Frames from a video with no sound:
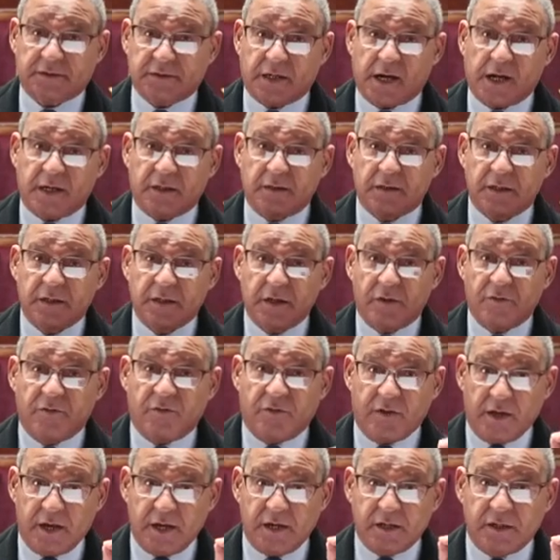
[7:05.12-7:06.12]
aside,
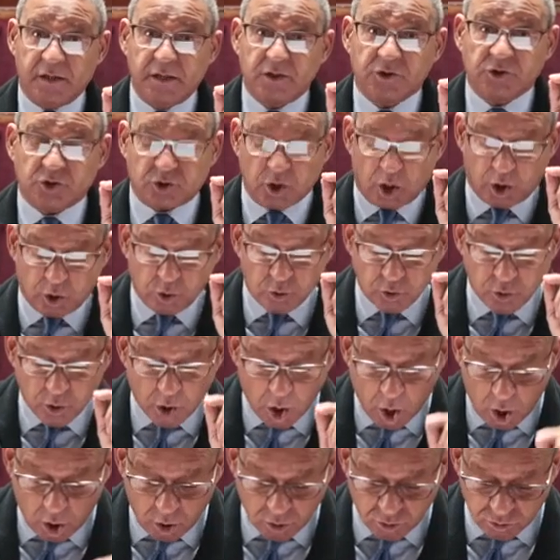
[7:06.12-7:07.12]
they shall
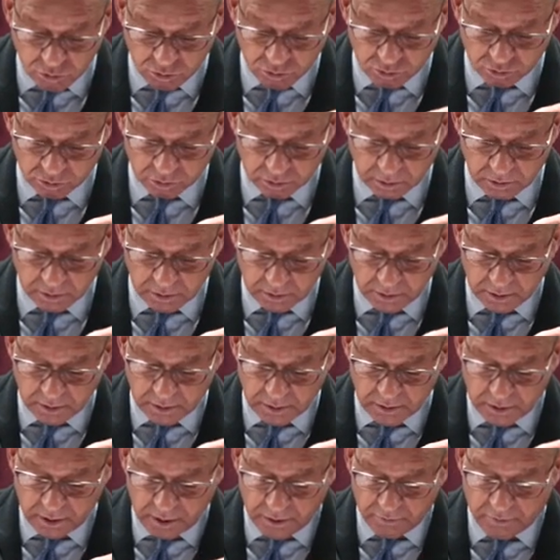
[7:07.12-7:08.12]
know
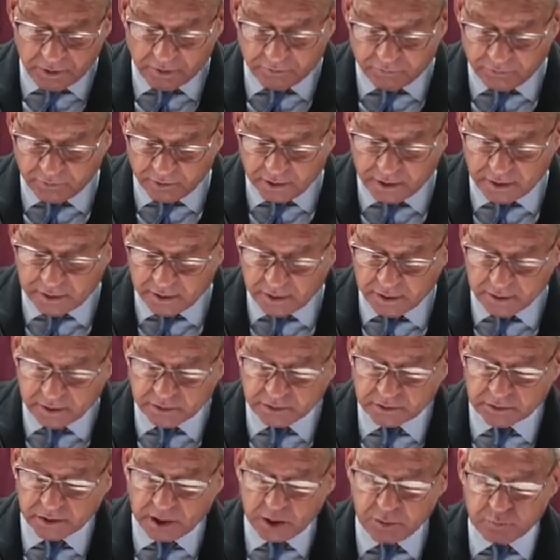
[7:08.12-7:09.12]
that there
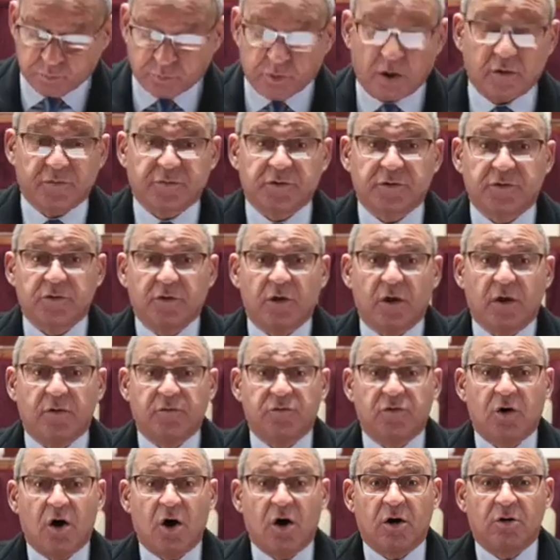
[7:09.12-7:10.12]
is a prophet
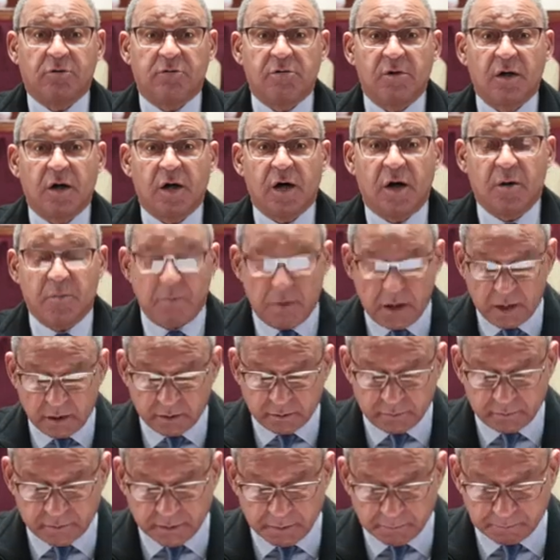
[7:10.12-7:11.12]
of God
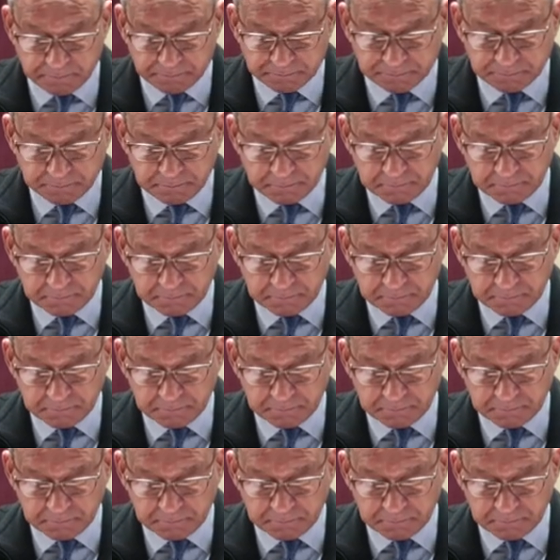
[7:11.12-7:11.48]
among them.